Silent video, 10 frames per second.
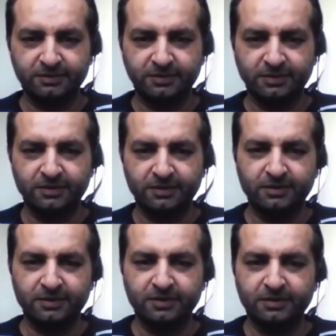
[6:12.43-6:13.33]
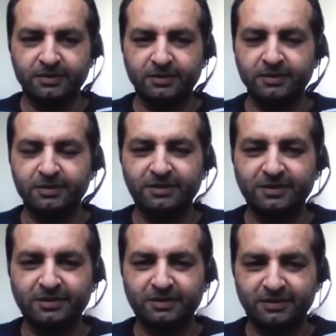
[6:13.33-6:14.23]

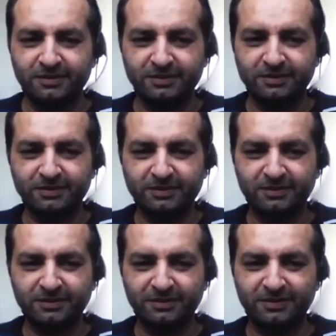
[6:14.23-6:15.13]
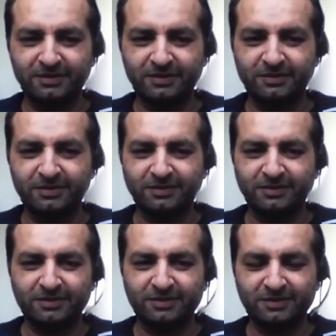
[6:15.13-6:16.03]

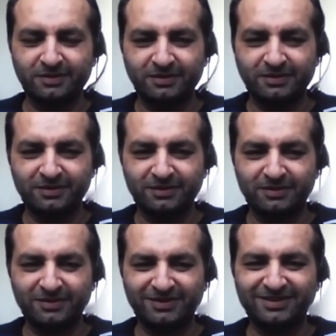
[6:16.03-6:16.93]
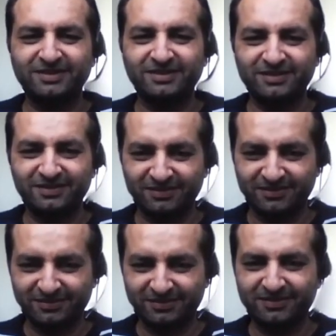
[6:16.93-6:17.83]

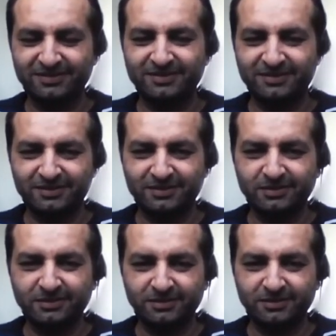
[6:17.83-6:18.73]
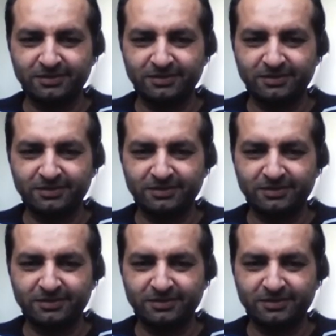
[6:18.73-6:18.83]
[no speech]